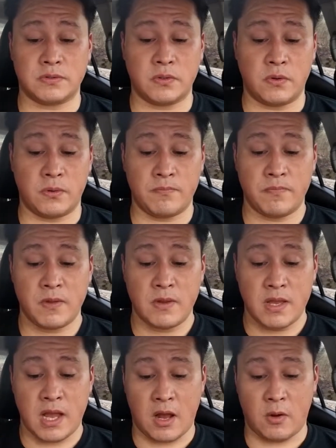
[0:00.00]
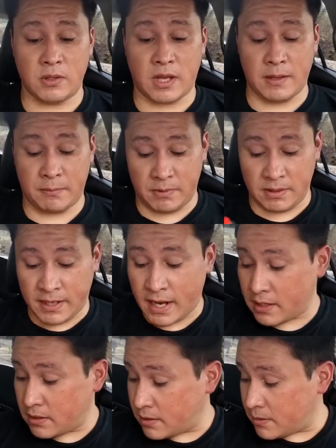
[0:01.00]
So I
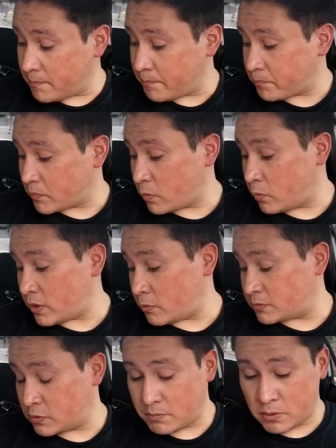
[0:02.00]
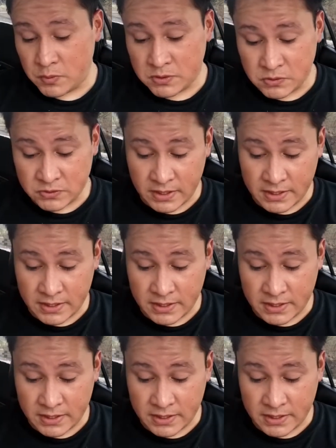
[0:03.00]
got when I was doing my research, I